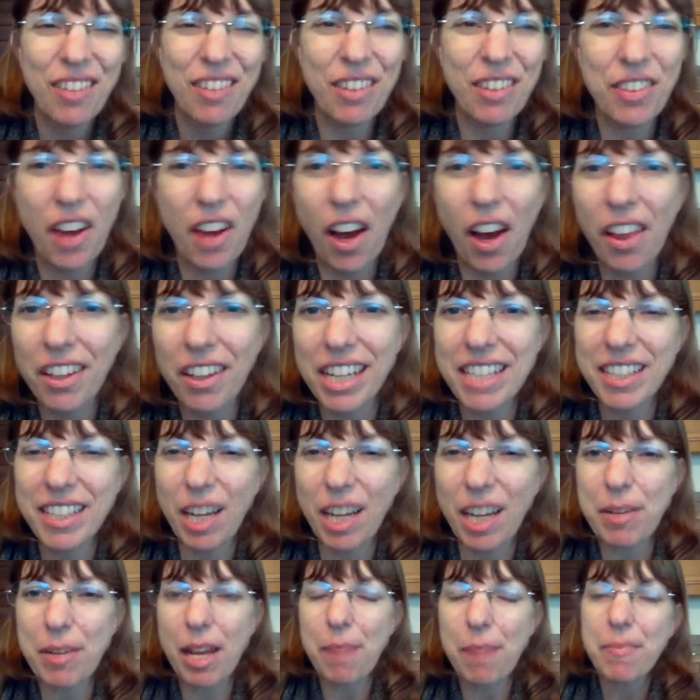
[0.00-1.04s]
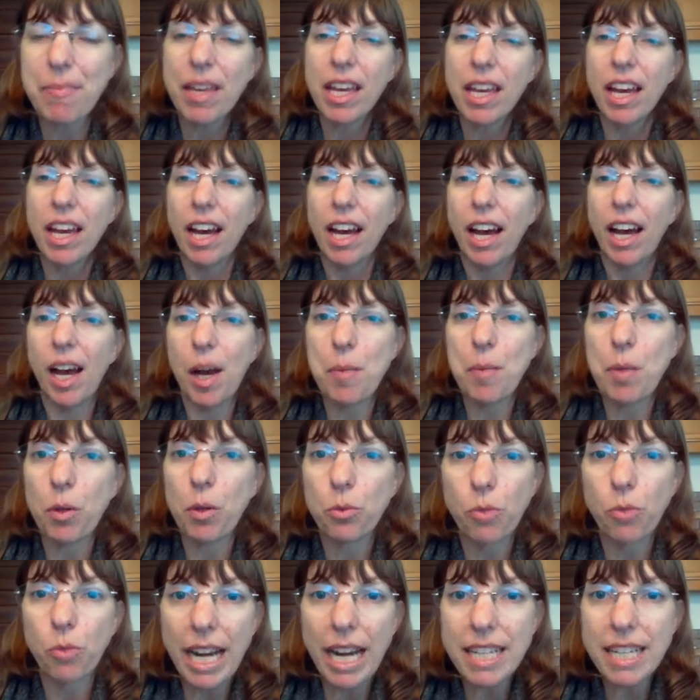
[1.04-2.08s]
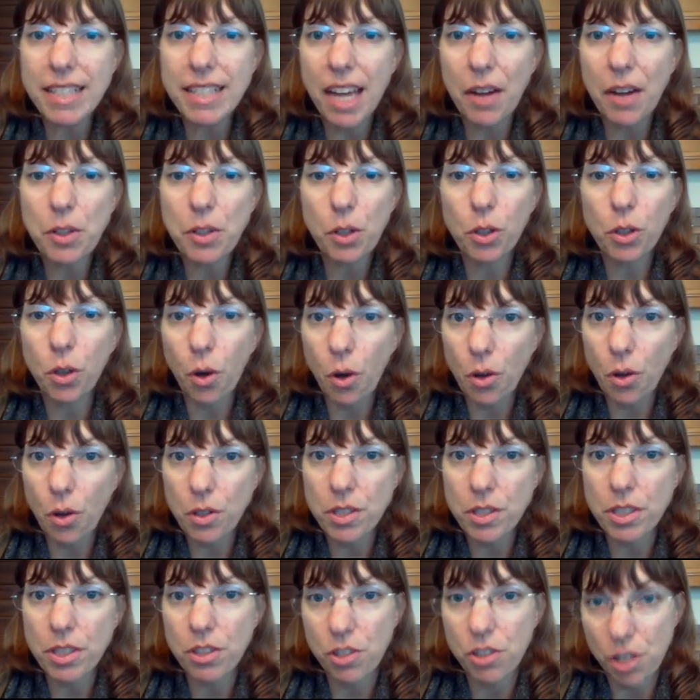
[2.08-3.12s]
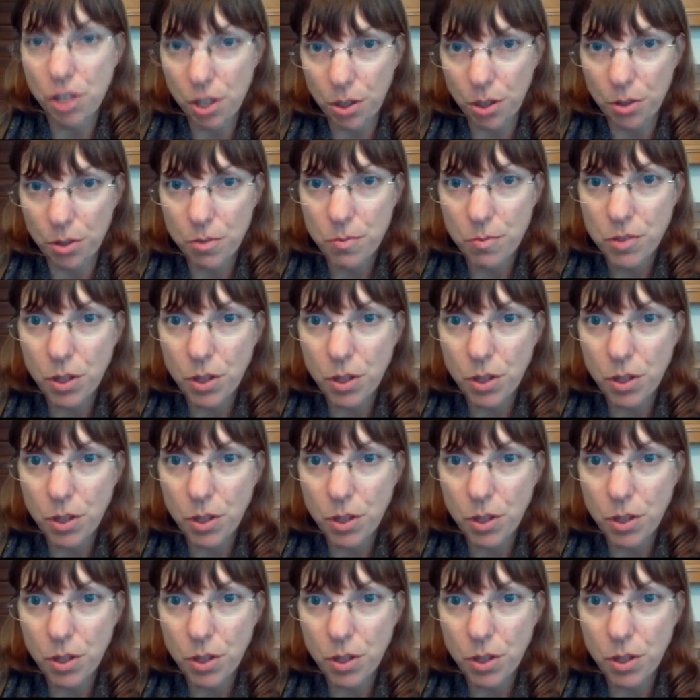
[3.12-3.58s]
with the holidays coming up, write down your goals too.